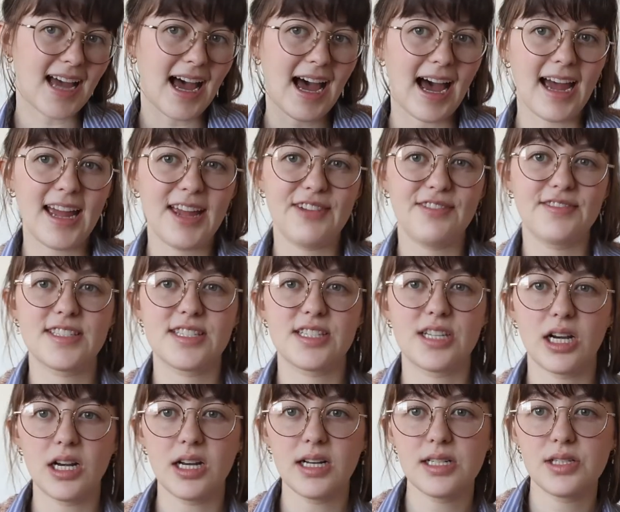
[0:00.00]
I've
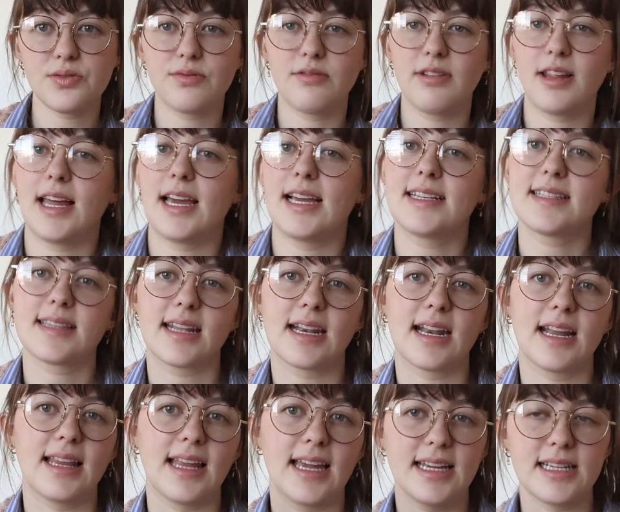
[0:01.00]
started to realize that
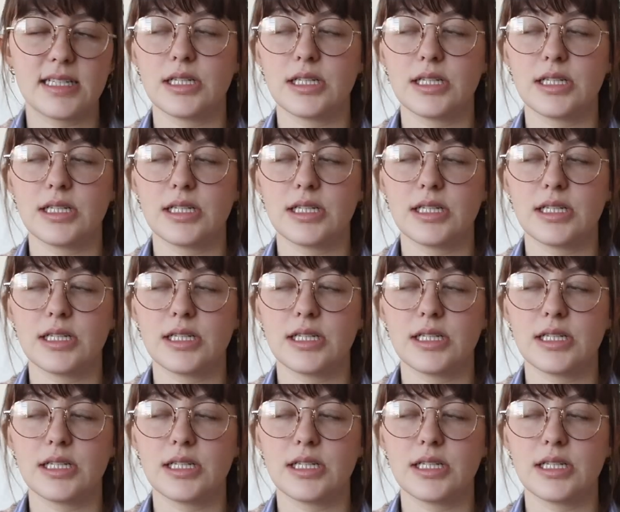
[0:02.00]
I like